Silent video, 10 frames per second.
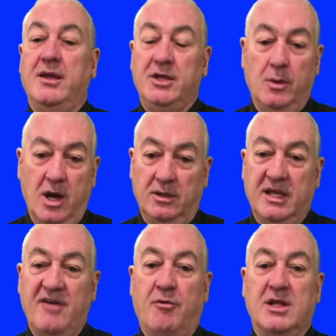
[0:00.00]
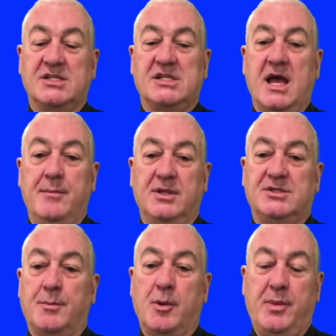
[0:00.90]
you only have one statement
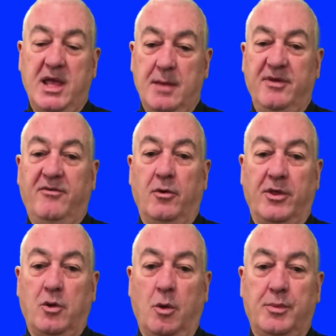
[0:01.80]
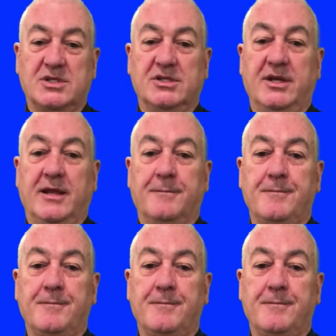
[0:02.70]
to prepare before the court proceeding.